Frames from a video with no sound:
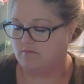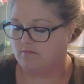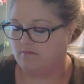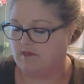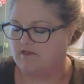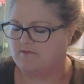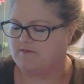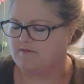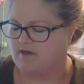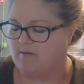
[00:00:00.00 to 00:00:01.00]
My
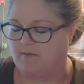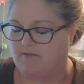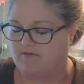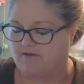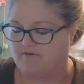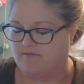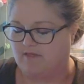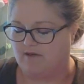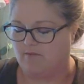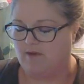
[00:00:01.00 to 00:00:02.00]
husband's going to come up the stairs and be
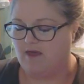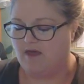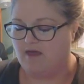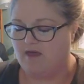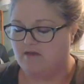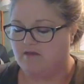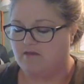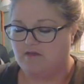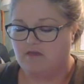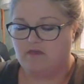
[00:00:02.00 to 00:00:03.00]
like, wow.
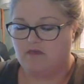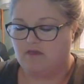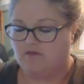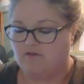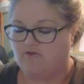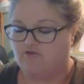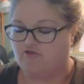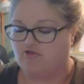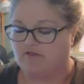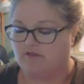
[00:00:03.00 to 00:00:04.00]
So it's
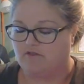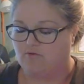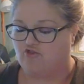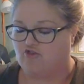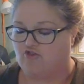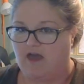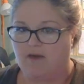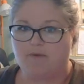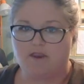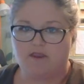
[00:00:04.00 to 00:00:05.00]
just a little
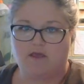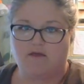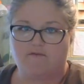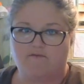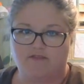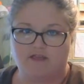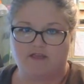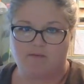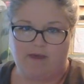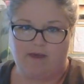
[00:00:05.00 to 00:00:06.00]
shy, but of the
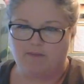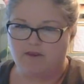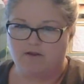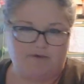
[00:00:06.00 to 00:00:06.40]
same amount, but it'll be